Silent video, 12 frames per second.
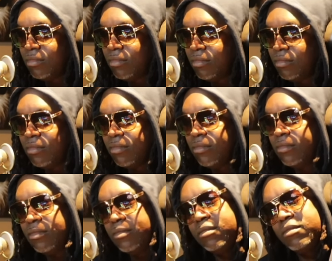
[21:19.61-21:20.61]

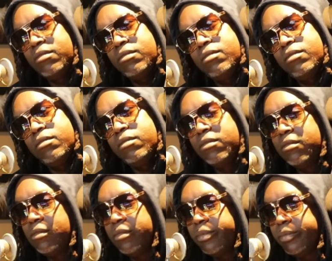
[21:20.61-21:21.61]

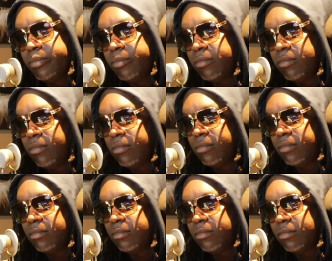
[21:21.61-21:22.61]

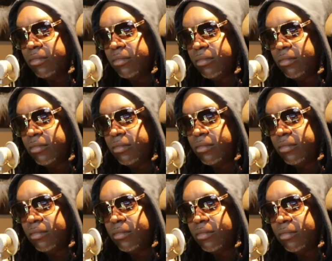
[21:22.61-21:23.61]

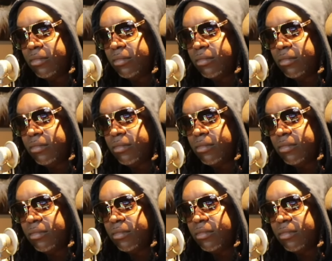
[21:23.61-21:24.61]

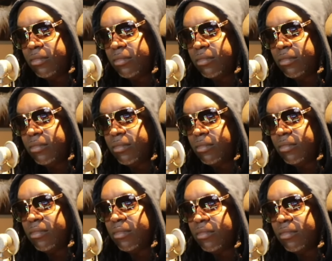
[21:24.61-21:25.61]

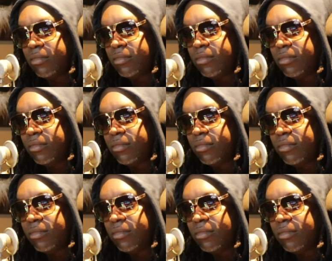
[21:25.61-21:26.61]

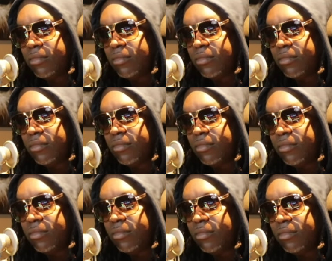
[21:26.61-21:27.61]
This person isn't speaking.